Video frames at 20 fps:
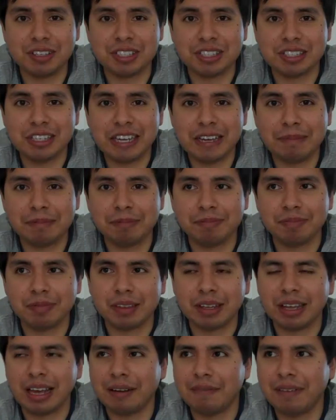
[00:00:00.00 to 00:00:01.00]
fell asleep.
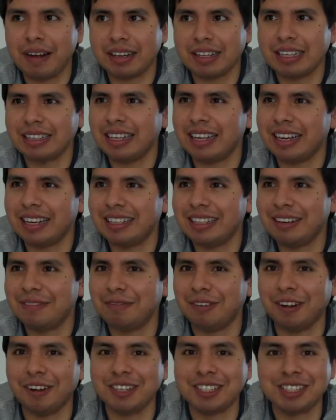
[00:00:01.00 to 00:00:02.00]
In fact, I think I did
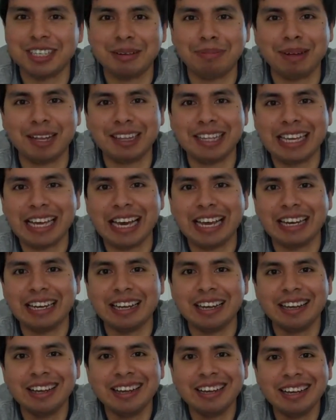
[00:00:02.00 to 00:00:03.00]
fall asleep at the
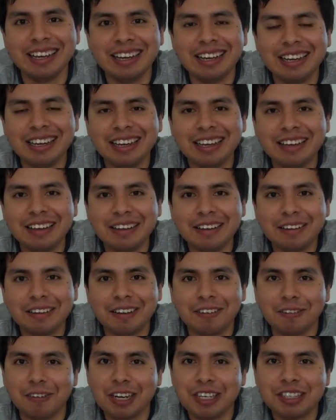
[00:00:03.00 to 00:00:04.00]
end.
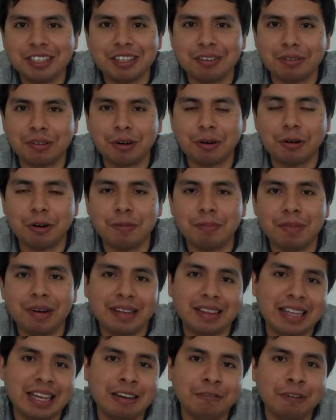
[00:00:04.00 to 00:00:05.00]
Which, of course,
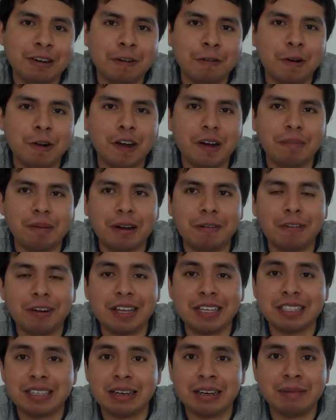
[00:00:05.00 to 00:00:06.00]
but then when I woke up, I
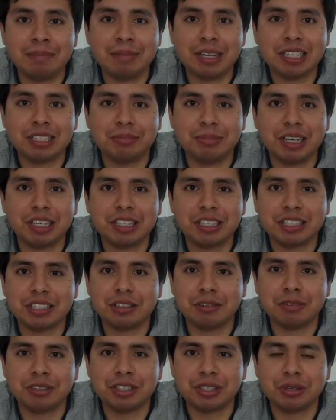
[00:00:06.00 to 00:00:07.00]
realized I didn't miss much
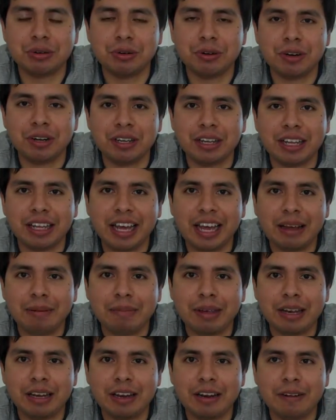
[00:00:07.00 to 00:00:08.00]
because no one scored and the
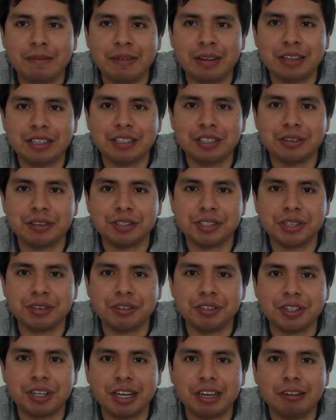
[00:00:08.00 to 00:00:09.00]
game ended up in the
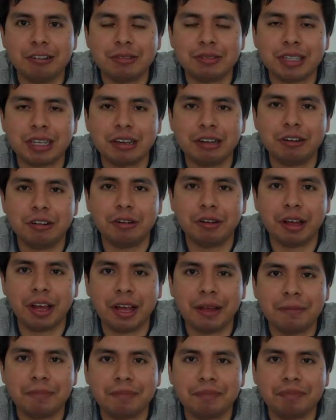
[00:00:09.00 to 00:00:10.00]
0-0 draw. I was like, oh,
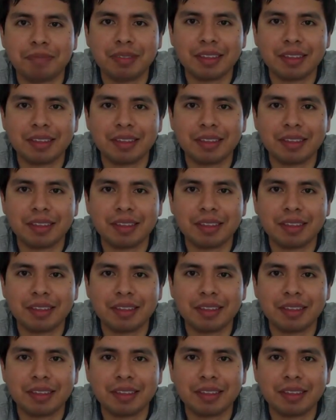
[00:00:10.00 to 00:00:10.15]
okay.